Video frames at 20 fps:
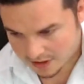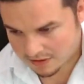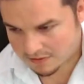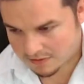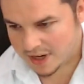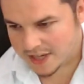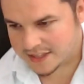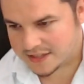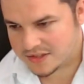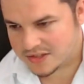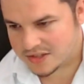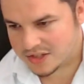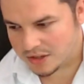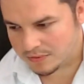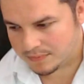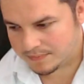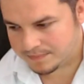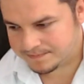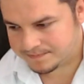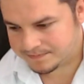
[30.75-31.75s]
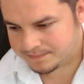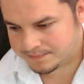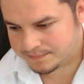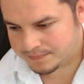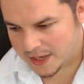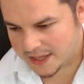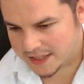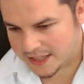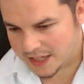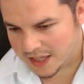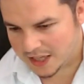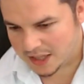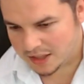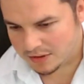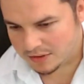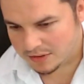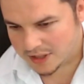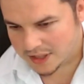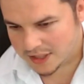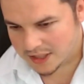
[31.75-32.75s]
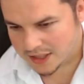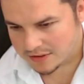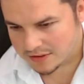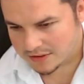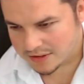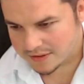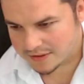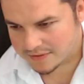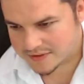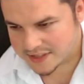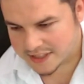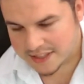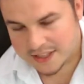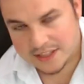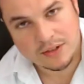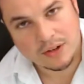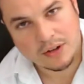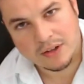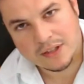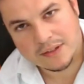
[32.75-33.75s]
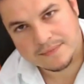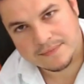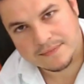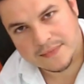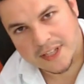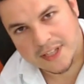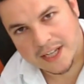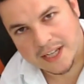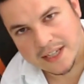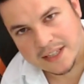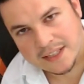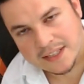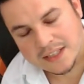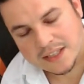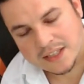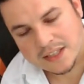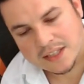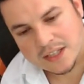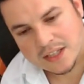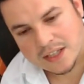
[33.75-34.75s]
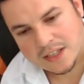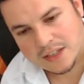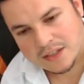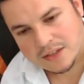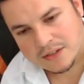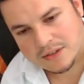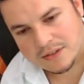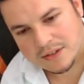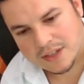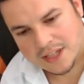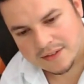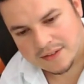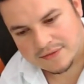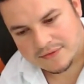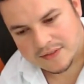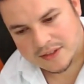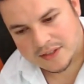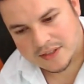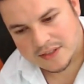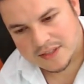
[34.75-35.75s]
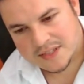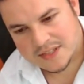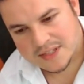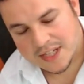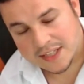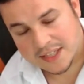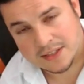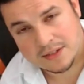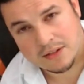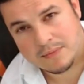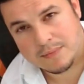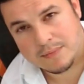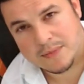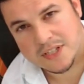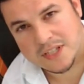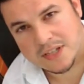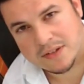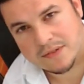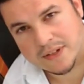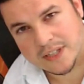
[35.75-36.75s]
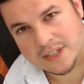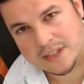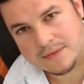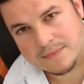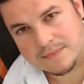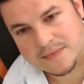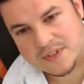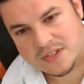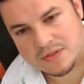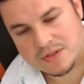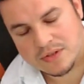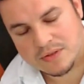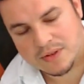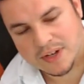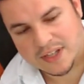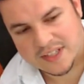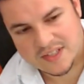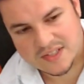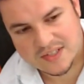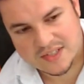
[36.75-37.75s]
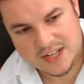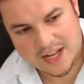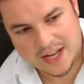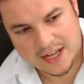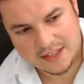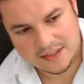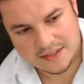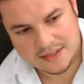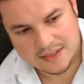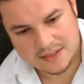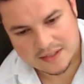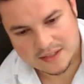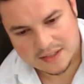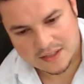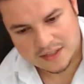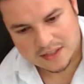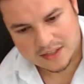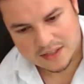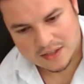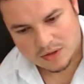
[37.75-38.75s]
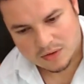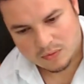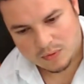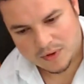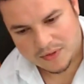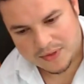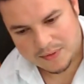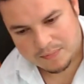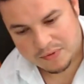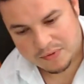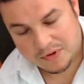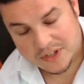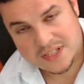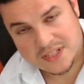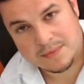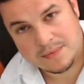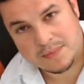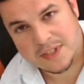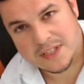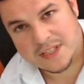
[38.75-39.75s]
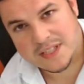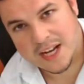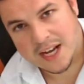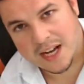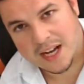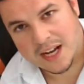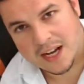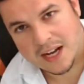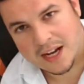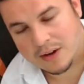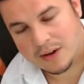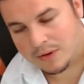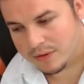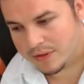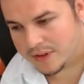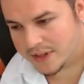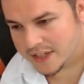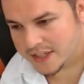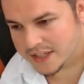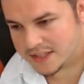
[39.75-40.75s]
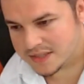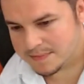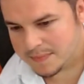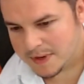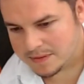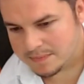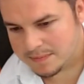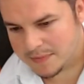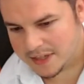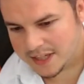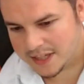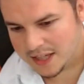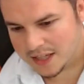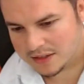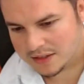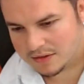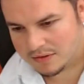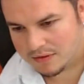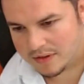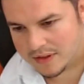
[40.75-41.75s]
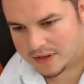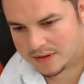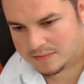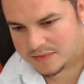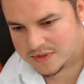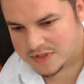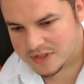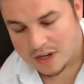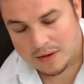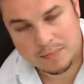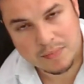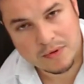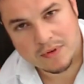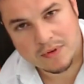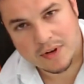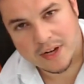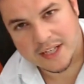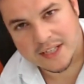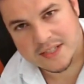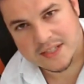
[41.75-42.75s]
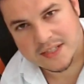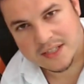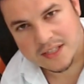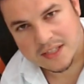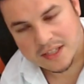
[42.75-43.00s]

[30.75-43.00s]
right. So by now you have seen it all, yeah. You have studied all the material, so you understand what the principles are, how the smart money algorithms operate,